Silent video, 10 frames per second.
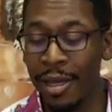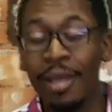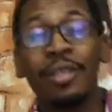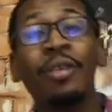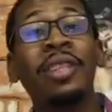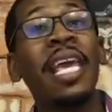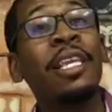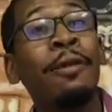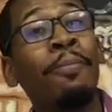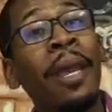So
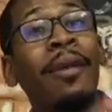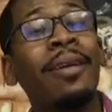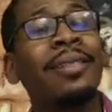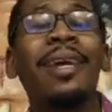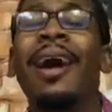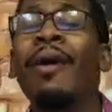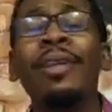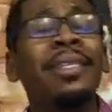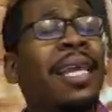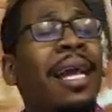thank you, parents. I
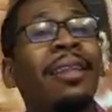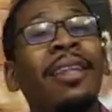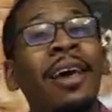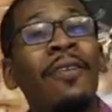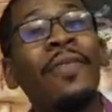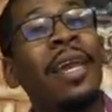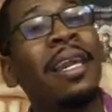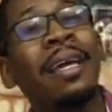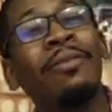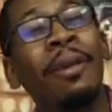want to say I love and
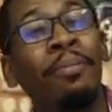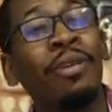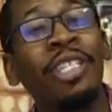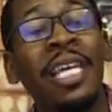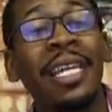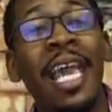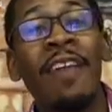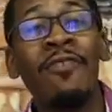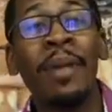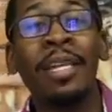I appreciate
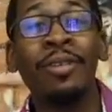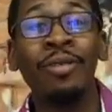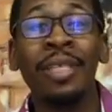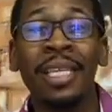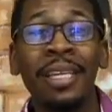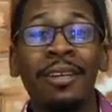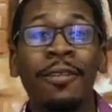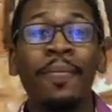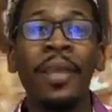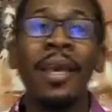everybody who's here.